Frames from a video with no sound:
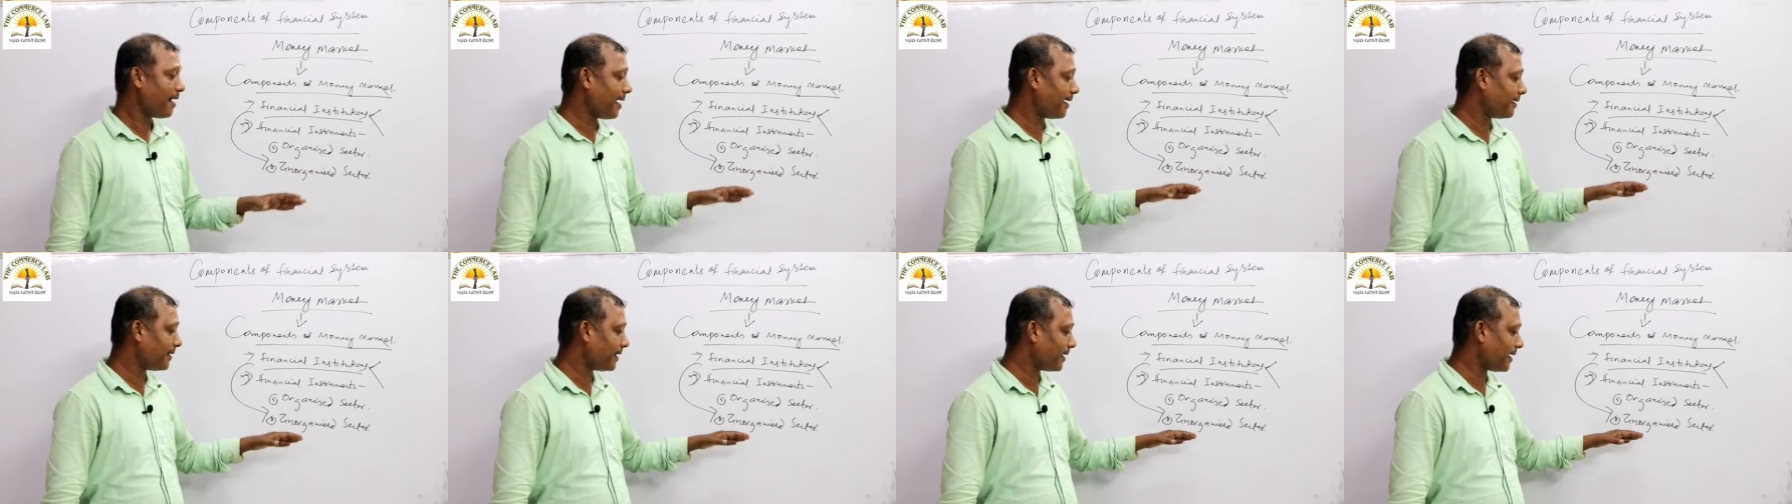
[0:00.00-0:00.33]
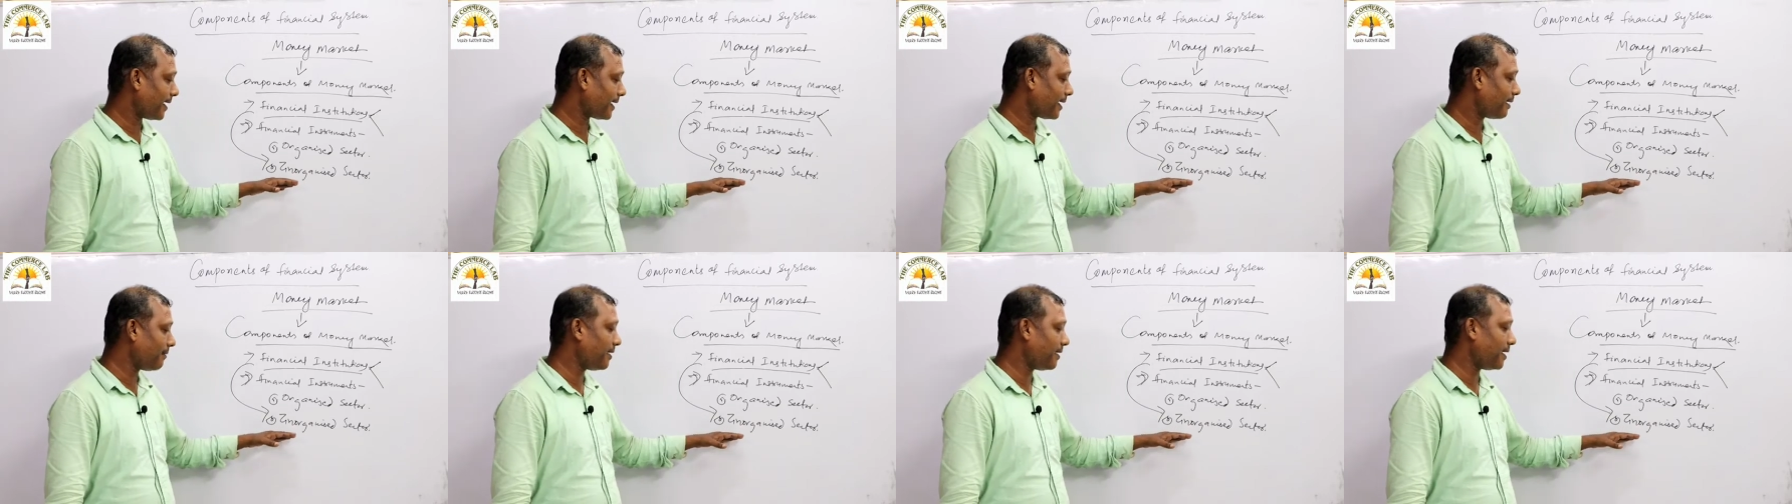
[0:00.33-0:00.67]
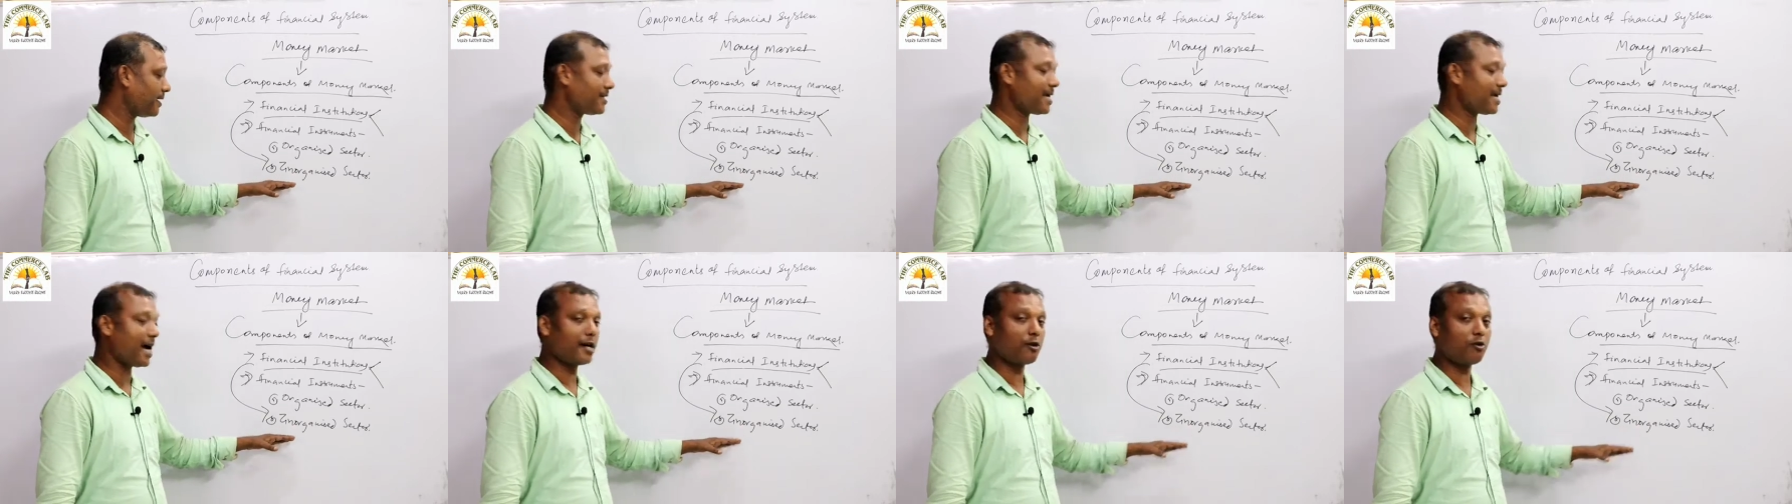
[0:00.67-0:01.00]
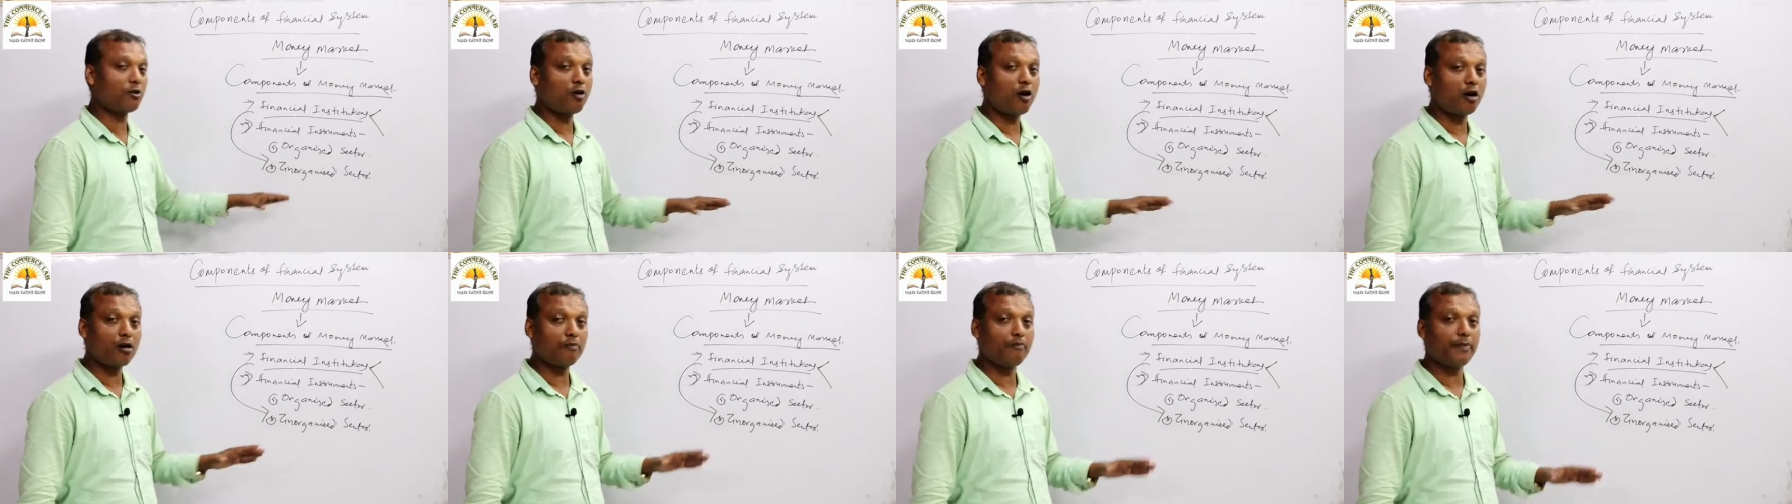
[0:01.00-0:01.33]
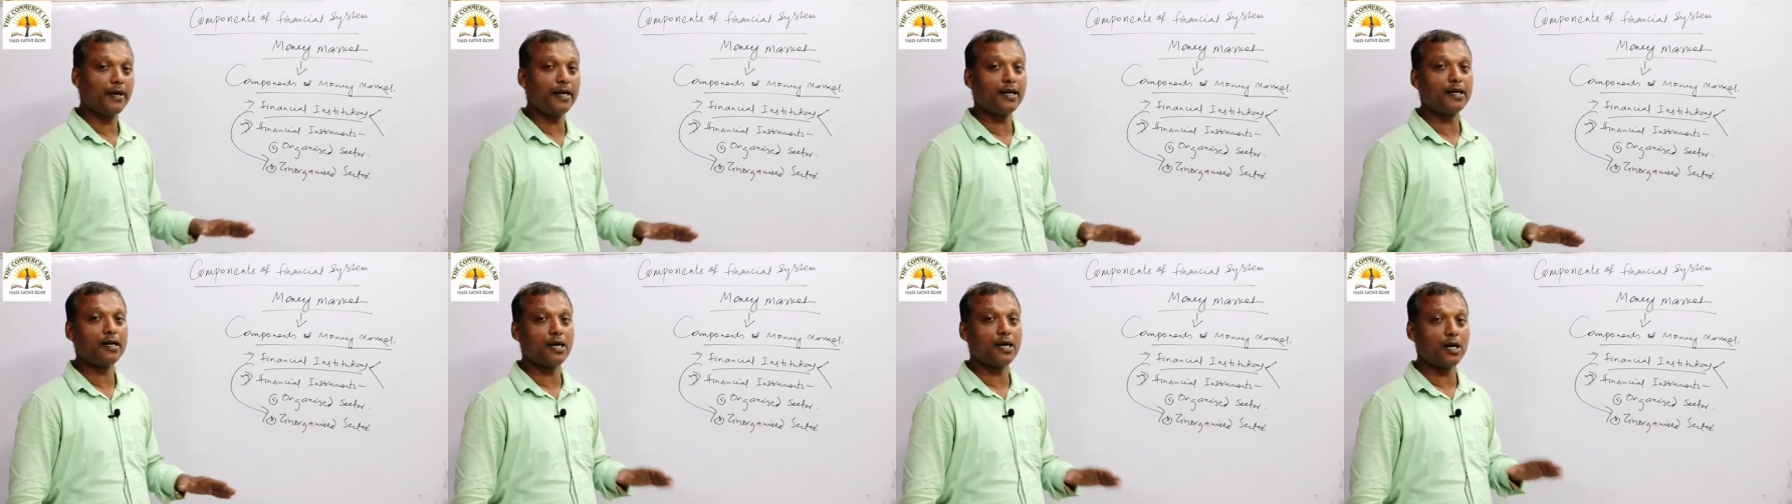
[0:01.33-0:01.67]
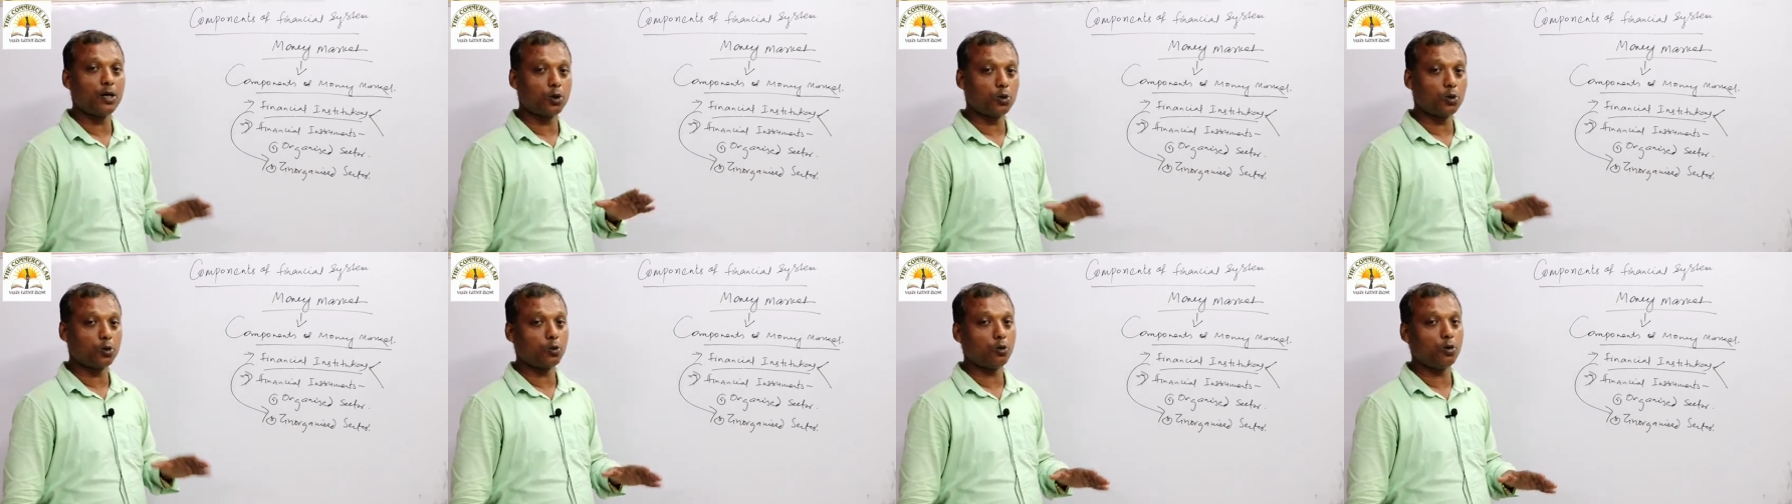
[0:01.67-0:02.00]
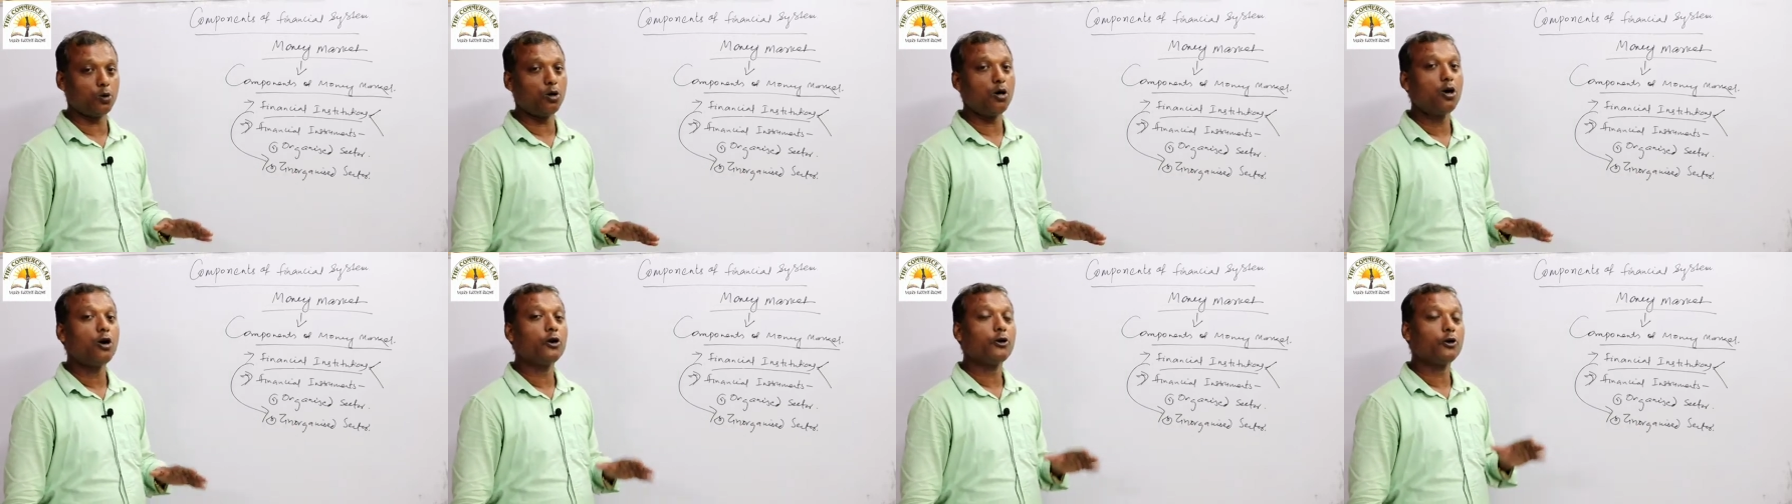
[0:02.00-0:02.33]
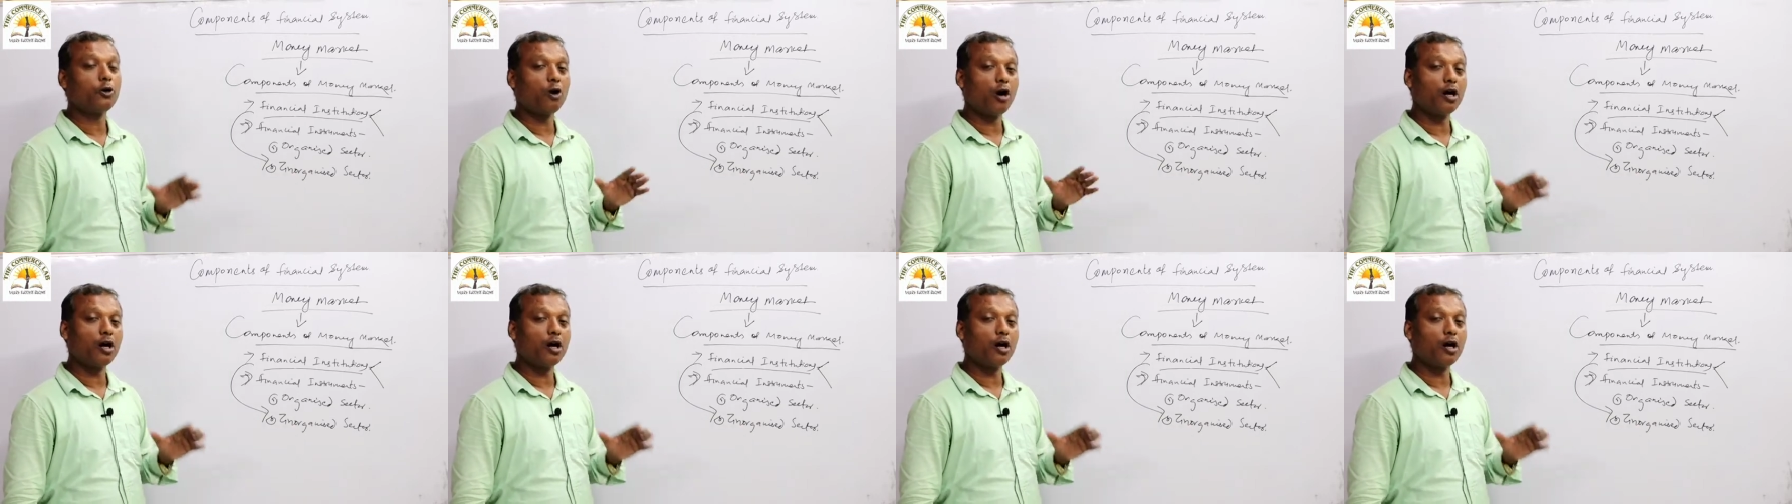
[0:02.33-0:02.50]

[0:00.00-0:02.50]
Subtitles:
and their activities are not being controlled,